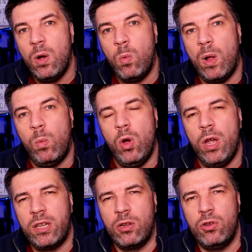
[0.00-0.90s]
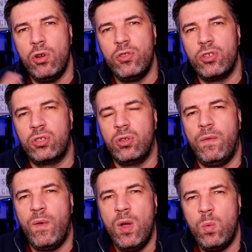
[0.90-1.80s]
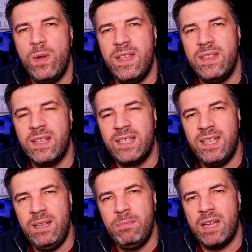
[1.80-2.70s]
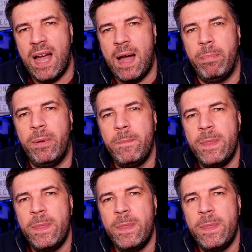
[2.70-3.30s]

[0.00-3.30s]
while working on other stuff within the Teams app.